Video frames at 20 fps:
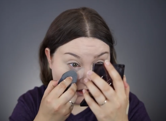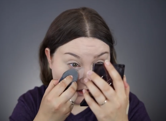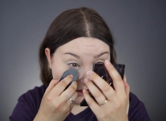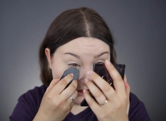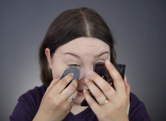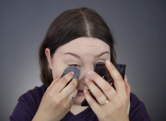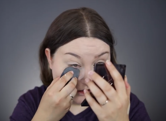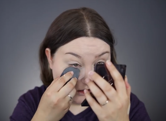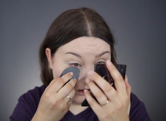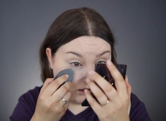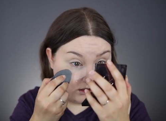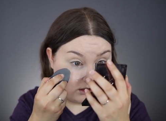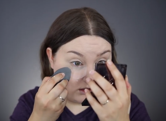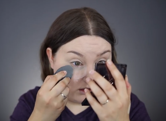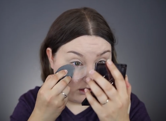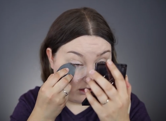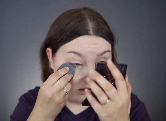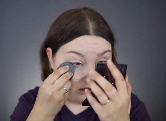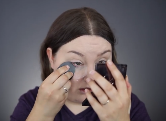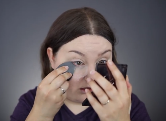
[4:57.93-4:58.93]

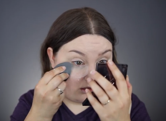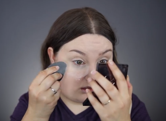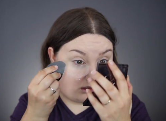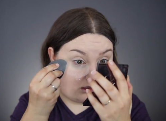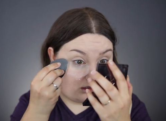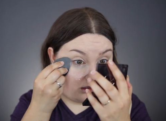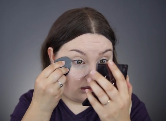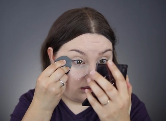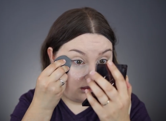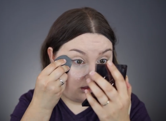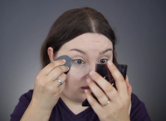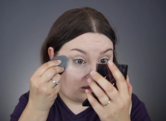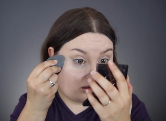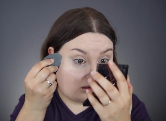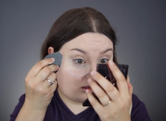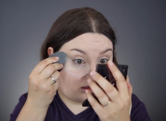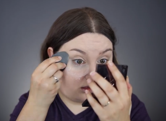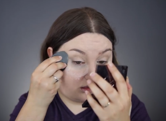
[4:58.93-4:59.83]
Nothing is said.